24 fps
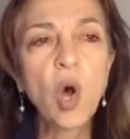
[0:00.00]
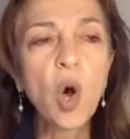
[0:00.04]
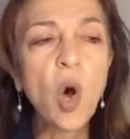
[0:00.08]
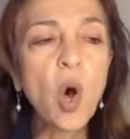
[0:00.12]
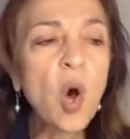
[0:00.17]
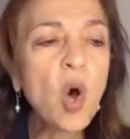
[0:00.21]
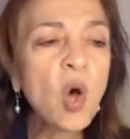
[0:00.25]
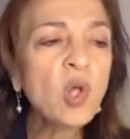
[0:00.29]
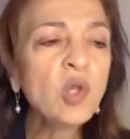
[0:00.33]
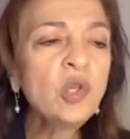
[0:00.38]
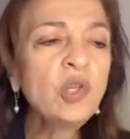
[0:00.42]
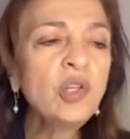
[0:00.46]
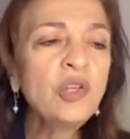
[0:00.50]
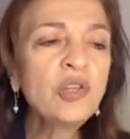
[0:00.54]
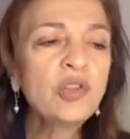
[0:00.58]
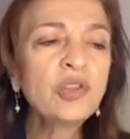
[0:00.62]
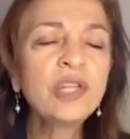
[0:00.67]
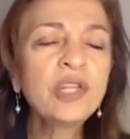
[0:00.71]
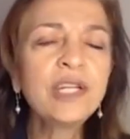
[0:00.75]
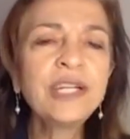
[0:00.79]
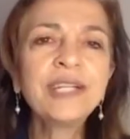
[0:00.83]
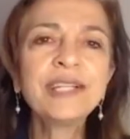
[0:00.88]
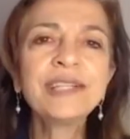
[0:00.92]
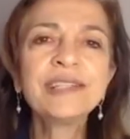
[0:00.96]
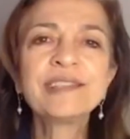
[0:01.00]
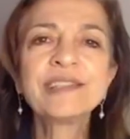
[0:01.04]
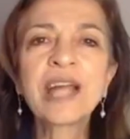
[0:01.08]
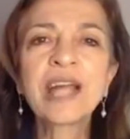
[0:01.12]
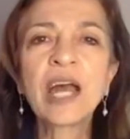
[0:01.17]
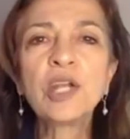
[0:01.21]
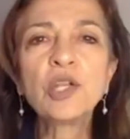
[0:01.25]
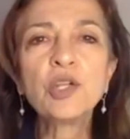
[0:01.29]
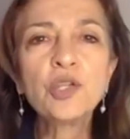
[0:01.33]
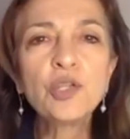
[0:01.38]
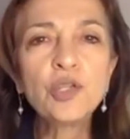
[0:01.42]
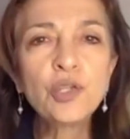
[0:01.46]
all the things
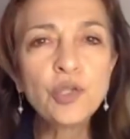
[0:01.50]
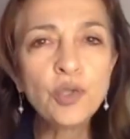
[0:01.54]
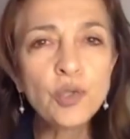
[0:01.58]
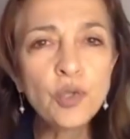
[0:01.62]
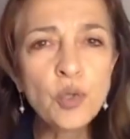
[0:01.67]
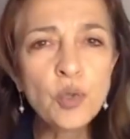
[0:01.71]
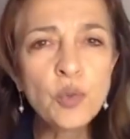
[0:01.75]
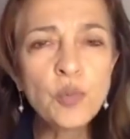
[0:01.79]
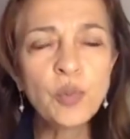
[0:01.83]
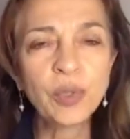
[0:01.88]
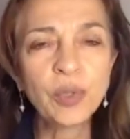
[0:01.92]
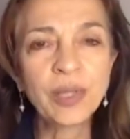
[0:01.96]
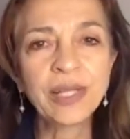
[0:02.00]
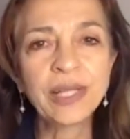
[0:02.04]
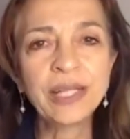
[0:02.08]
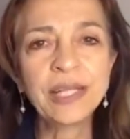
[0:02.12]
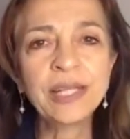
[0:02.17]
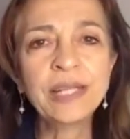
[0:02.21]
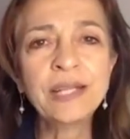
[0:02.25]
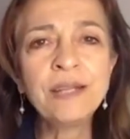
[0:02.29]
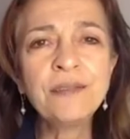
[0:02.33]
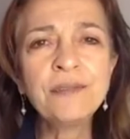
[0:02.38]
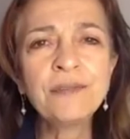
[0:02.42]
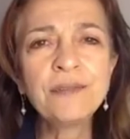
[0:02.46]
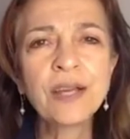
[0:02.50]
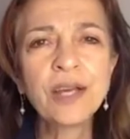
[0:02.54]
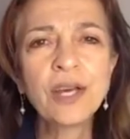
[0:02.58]
that you believe